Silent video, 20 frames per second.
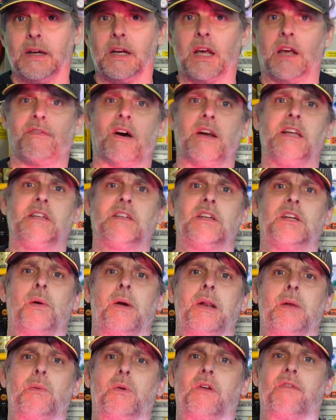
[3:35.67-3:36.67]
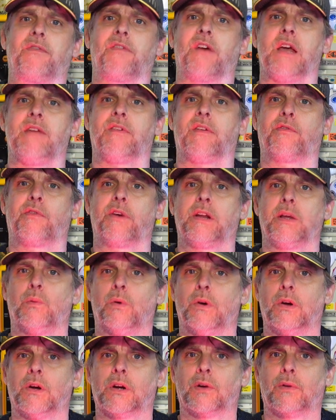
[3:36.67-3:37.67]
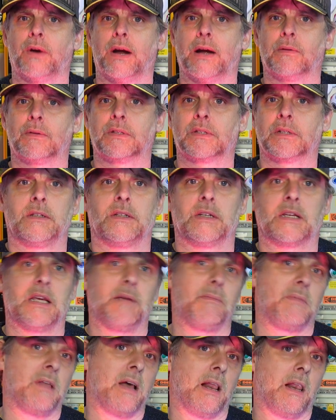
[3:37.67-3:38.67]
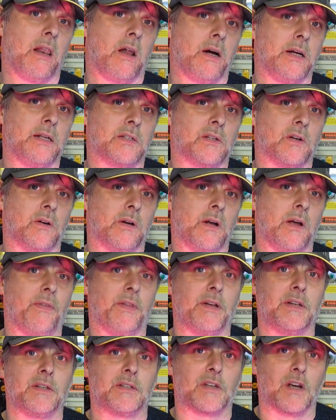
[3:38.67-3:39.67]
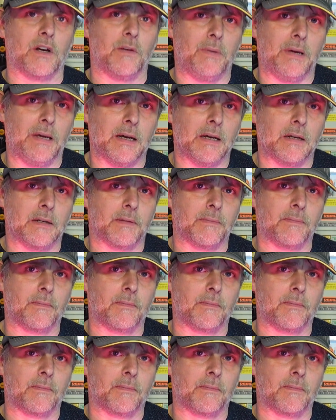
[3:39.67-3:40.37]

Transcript: If I need to do anyone a favour for any workarounds to keep their lights on, then so be it.